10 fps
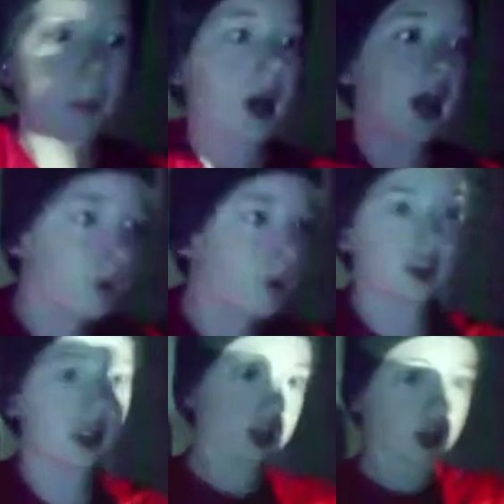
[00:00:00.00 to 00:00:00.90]
I didn't
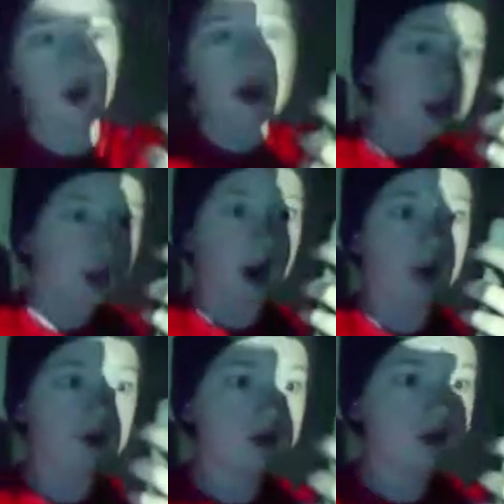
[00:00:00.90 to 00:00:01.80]
want to talk to you anyway!
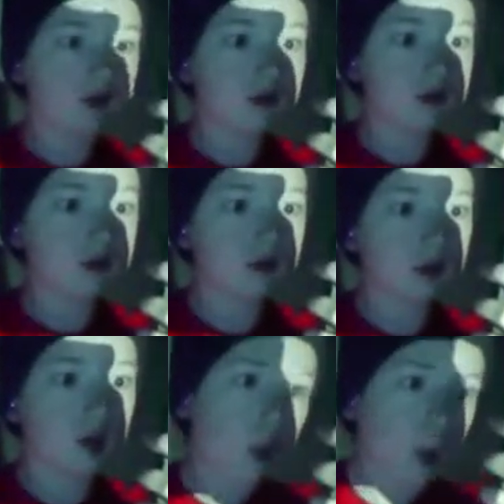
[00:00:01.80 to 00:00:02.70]

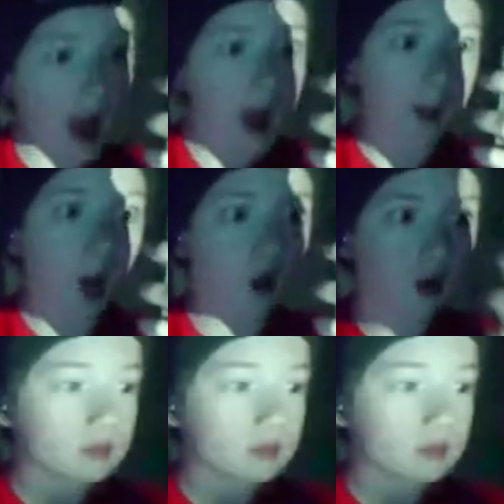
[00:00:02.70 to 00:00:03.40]
You're a bad boy!